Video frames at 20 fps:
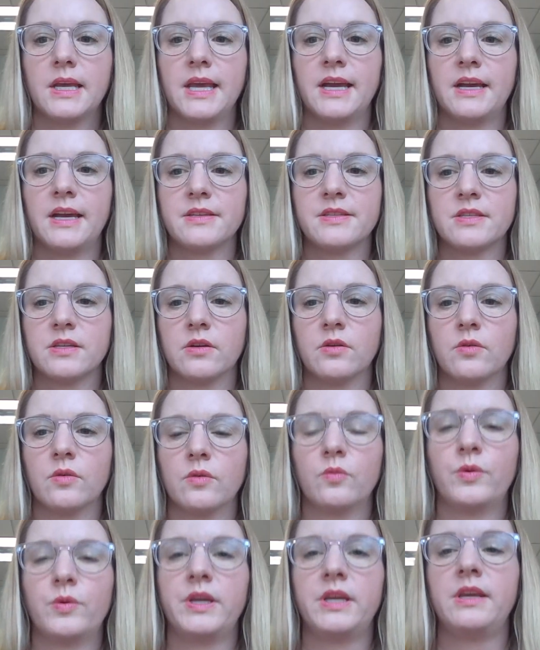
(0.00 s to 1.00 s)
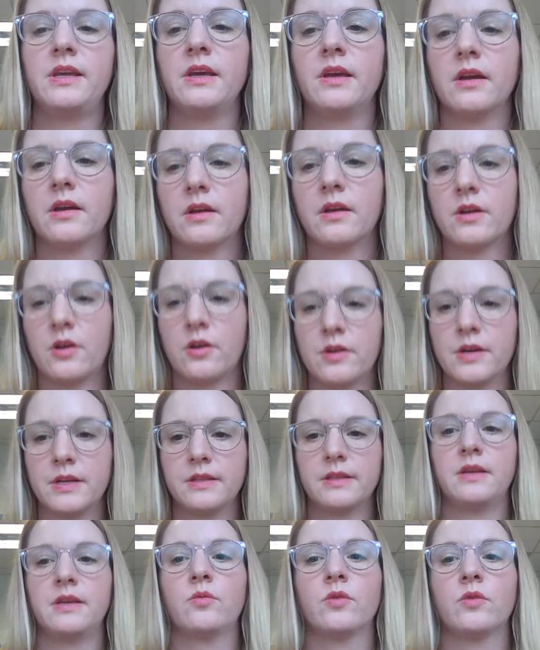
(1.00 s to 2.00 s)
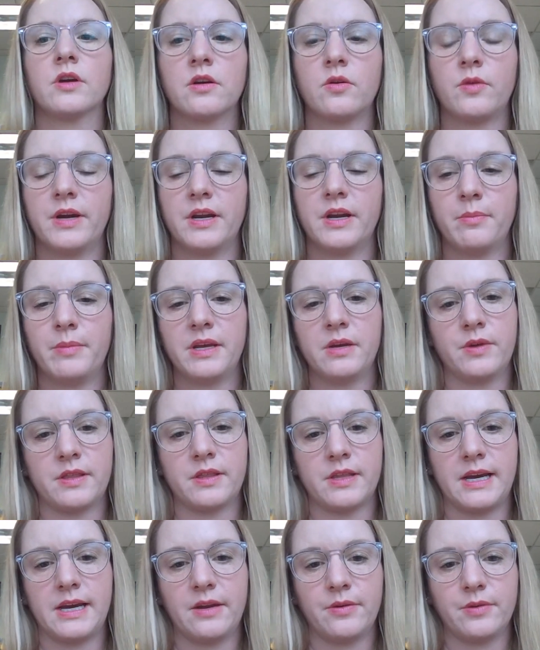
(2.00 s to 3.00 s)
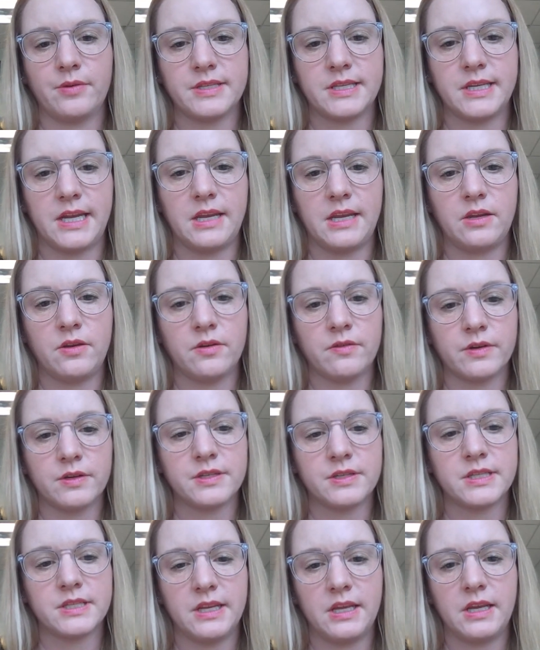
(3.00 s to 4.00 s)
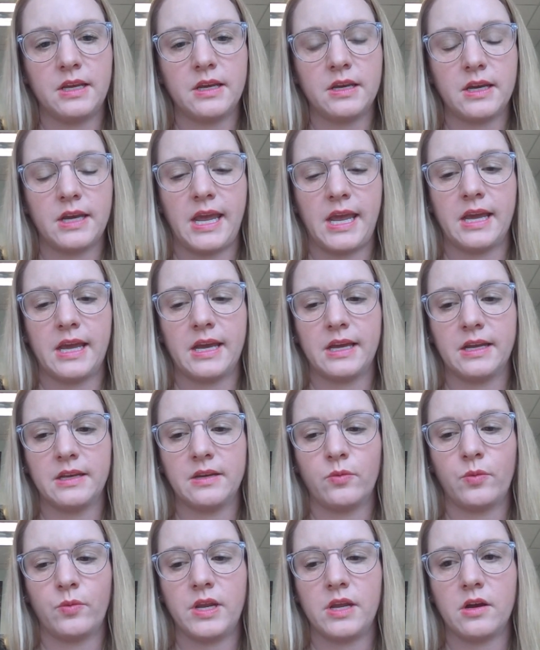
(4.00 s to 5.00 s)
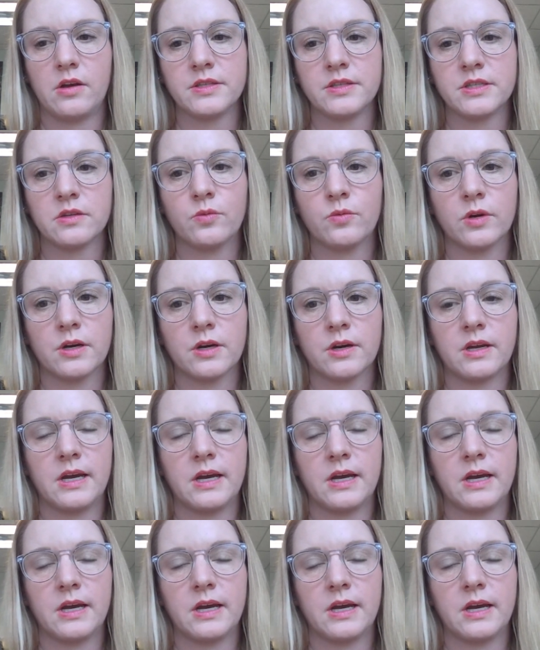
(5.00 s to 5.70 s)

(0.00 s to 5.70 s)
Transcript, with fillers: Yeah, so we currently work quite a bit with Iowa State University, and we also work